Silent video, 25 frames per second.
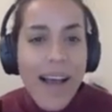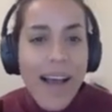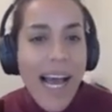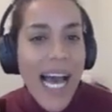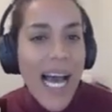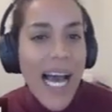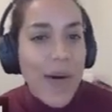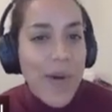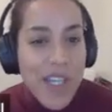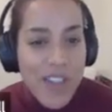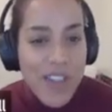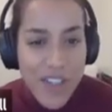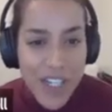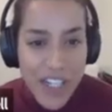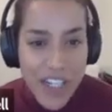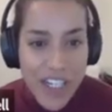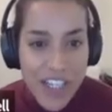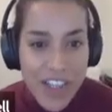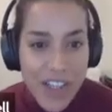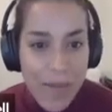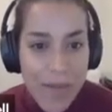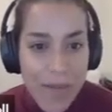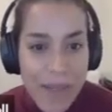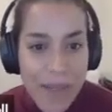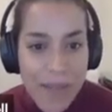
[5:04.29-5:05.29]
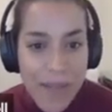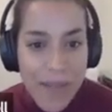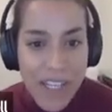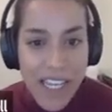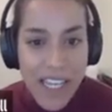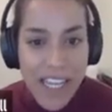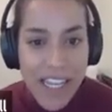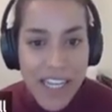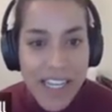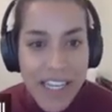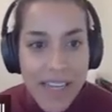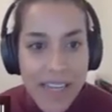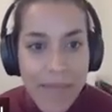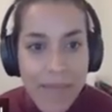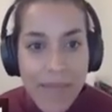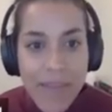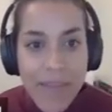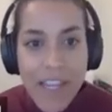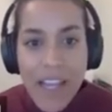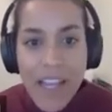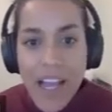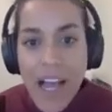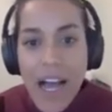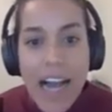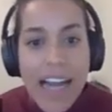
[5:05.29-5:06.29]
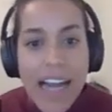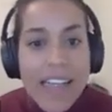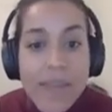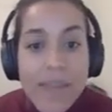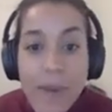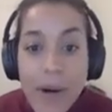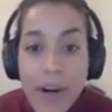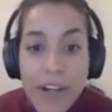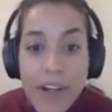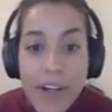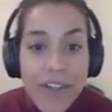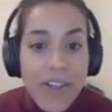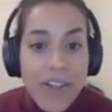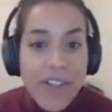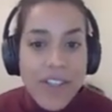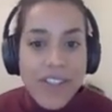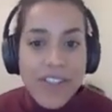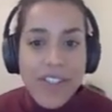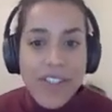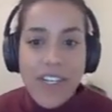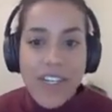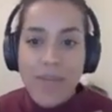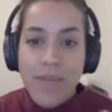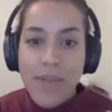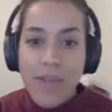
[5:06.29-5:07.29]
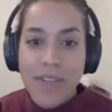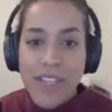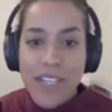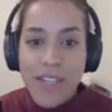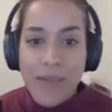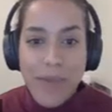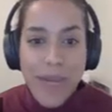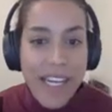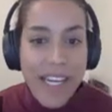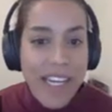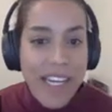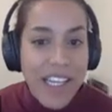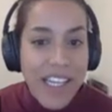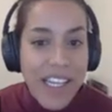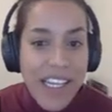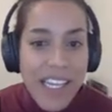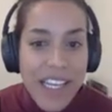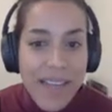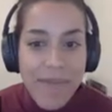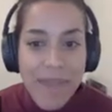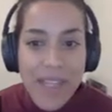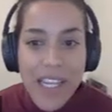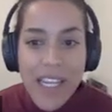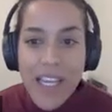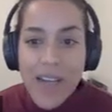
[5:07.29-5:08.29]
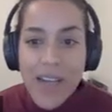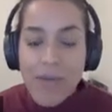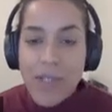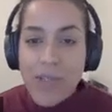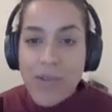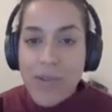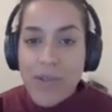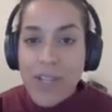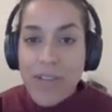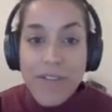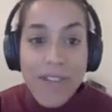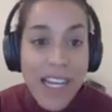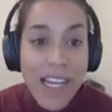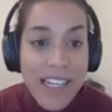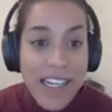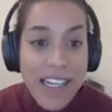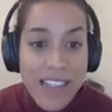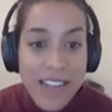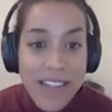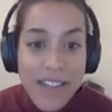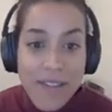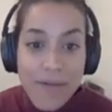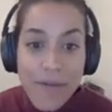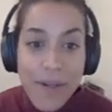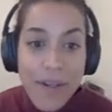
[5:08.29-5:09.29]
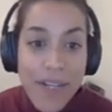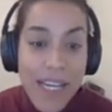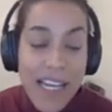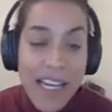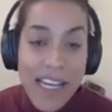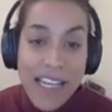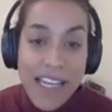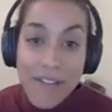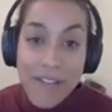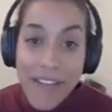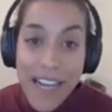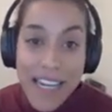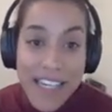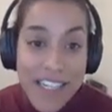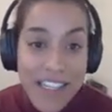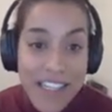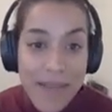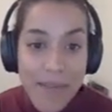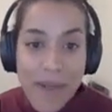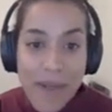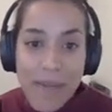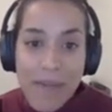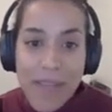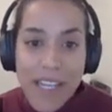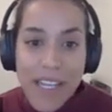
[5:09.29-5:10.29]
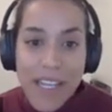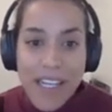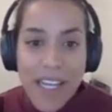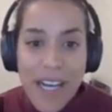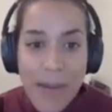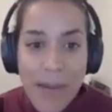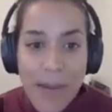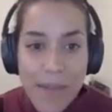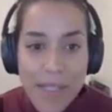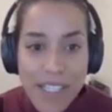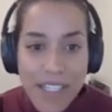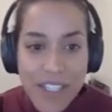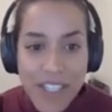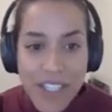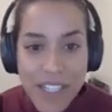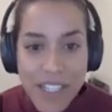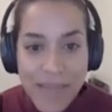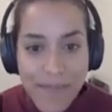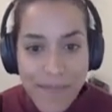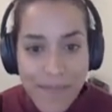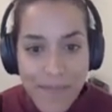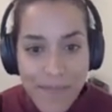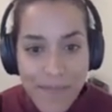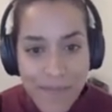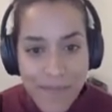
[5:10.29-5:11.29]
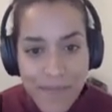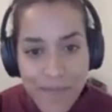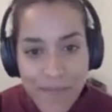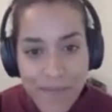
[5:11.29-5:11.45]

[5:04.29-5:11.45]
However, in the midplane, ice particles are moving radially, which will affect the midplane composition.